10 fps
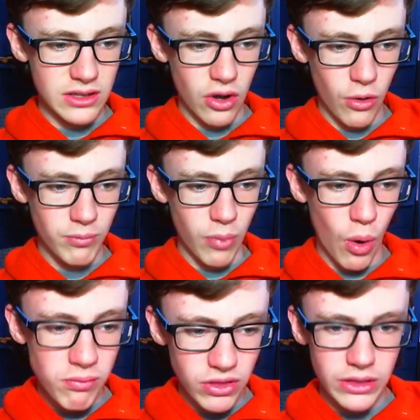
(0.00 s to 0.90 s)

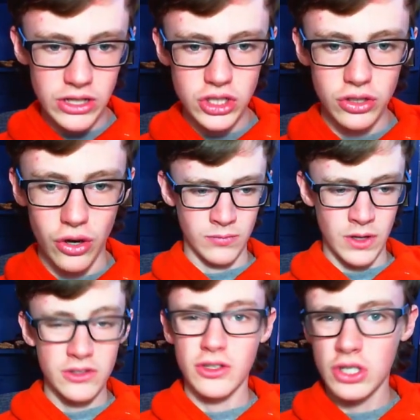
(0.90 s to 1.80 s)
Hopefully that should go.
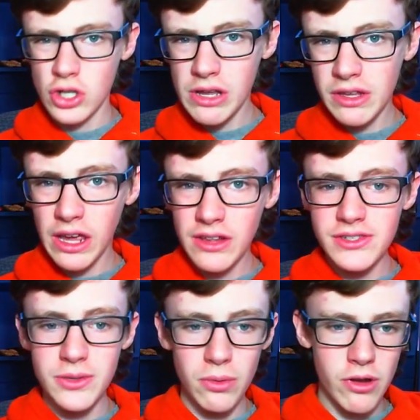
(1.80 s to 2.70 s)
So let's try that again.
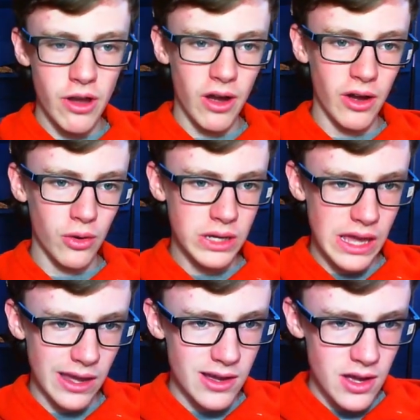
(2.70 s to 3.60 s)
See what we got.
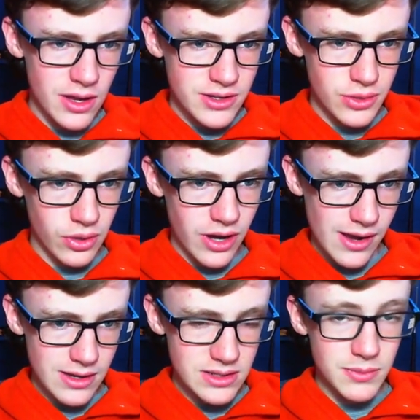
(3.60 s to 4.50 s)
Okay. So our
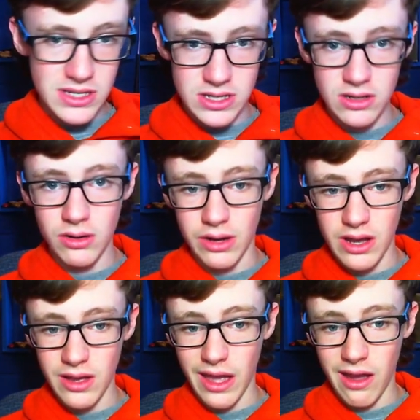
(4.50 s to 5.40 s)
guy is missing.
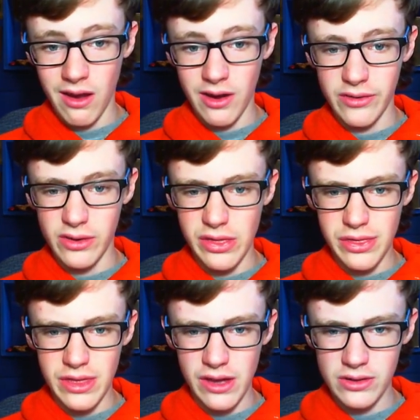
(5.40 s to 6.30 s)
Okay. And
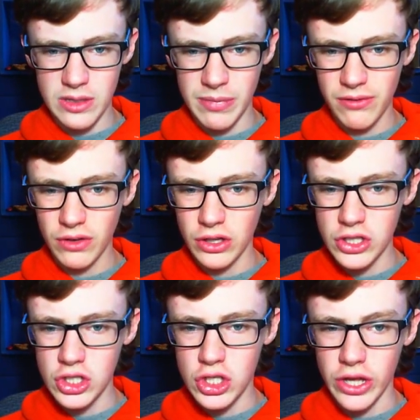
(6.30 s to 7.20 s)
there's a bit of a
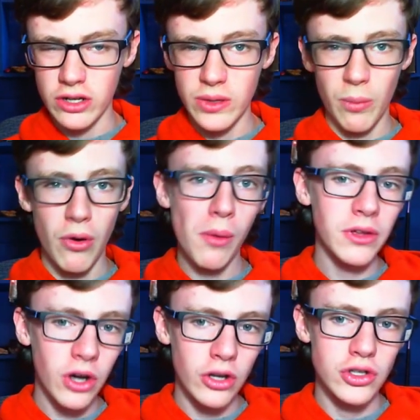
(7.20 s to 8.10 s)
glitch there. So we're probably
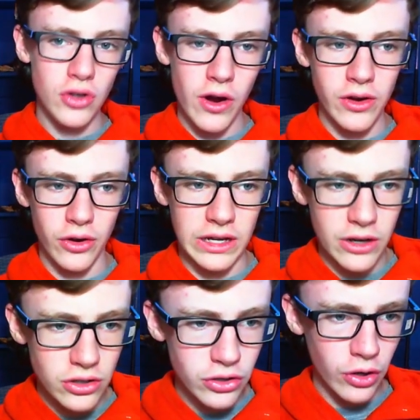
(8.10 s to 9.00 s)
not drawing our
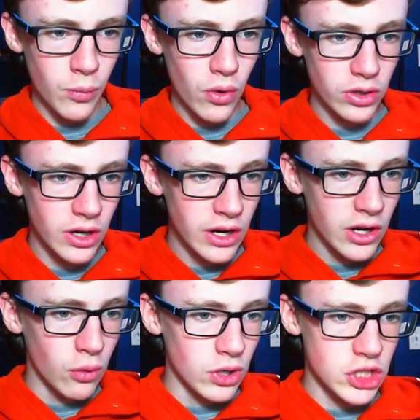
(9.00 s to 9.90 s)
character anymore.
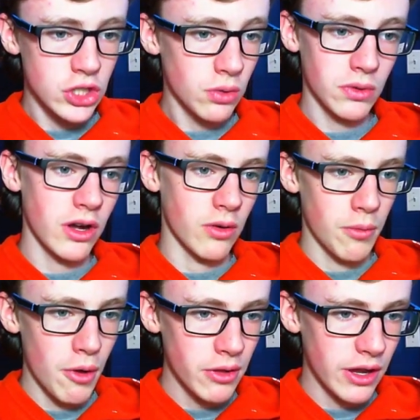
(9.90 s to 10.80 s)
Which, no, we're not. We're
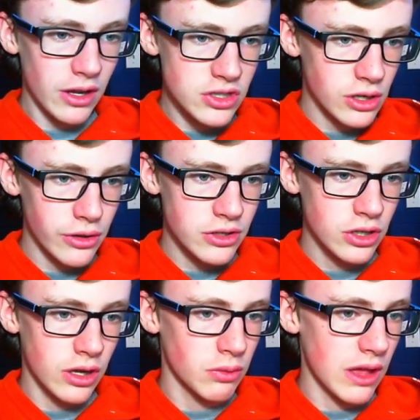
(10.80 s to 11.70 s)
probably accidentally
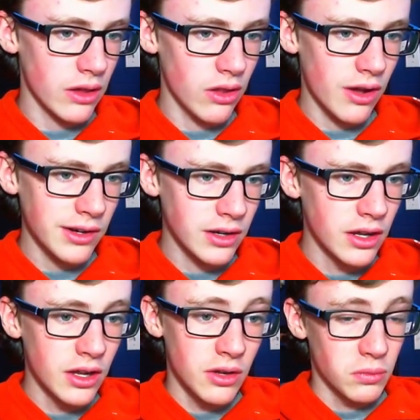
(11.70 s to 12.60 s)
took out that line.
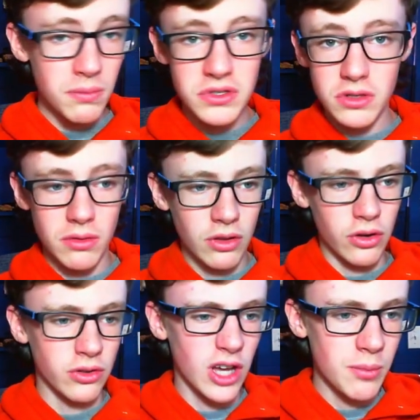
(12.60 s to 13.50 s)
Whoops, a
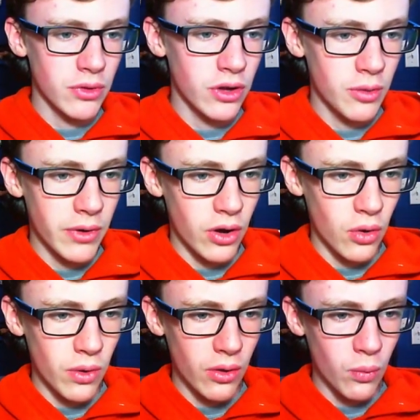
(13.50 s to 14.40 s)
little typo there, but oh
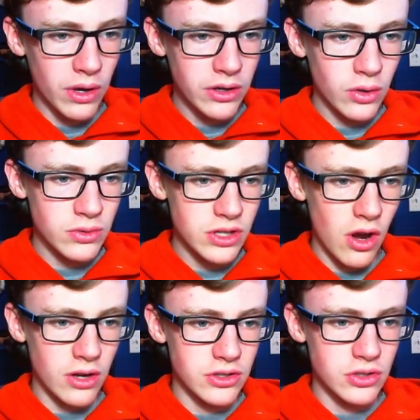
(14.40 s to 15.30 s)
well. Window
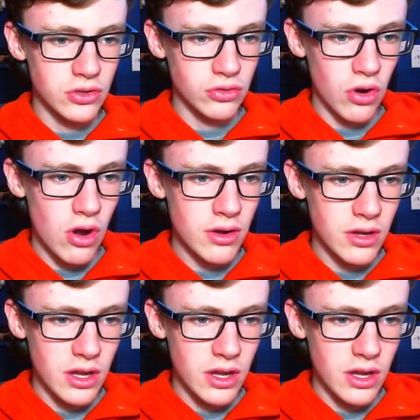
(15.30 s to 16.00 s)
dot draw.